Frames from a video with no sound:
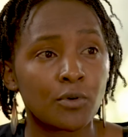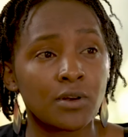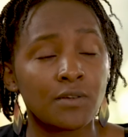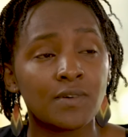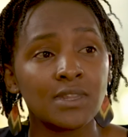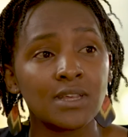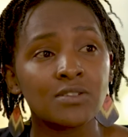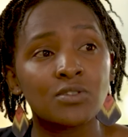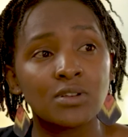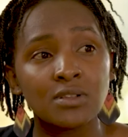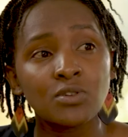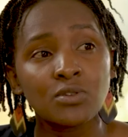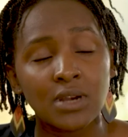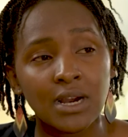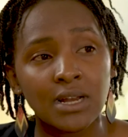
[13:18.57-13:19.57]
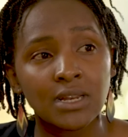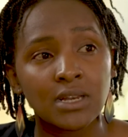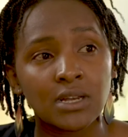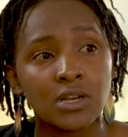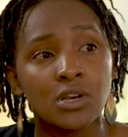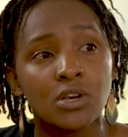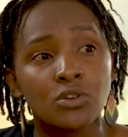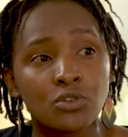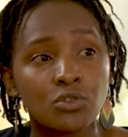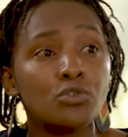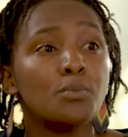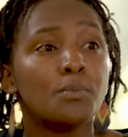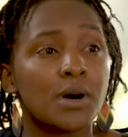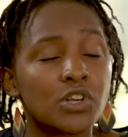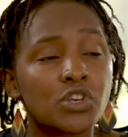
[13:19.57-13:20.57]
or even they're still struggling to
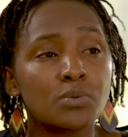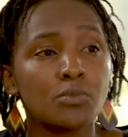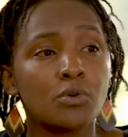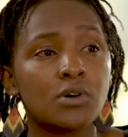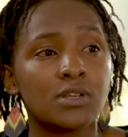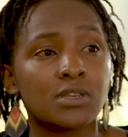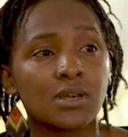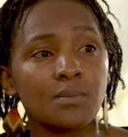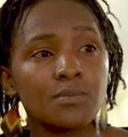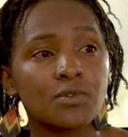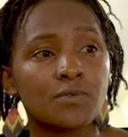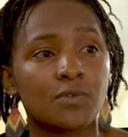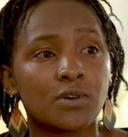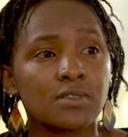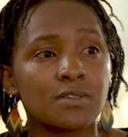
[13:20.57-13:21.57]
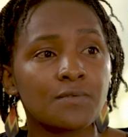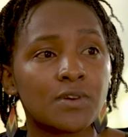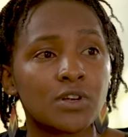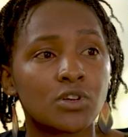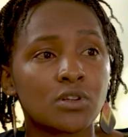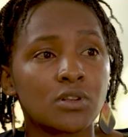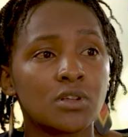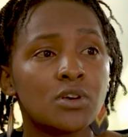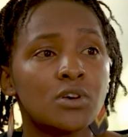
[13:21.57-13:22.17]
do much more in terms of conservation.